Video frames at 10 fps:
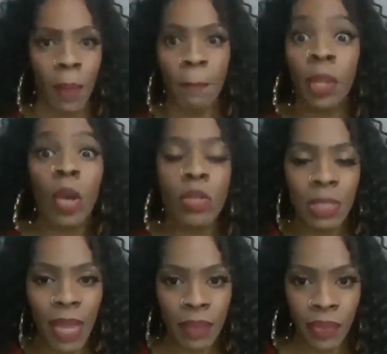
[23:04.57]

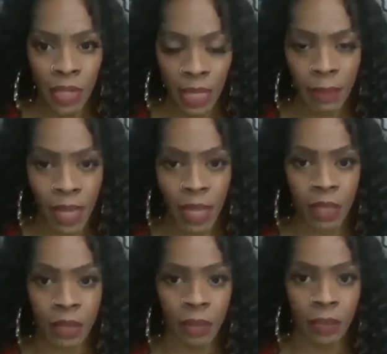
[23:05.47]
blows my fucking mind.
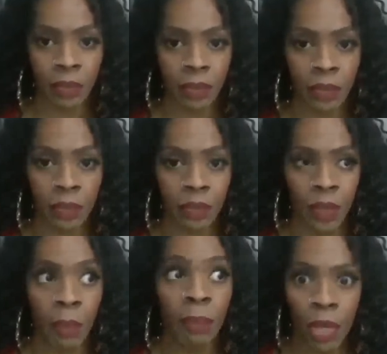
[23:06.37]

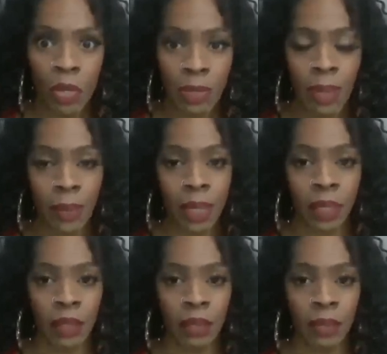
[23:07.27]
Blows my mind.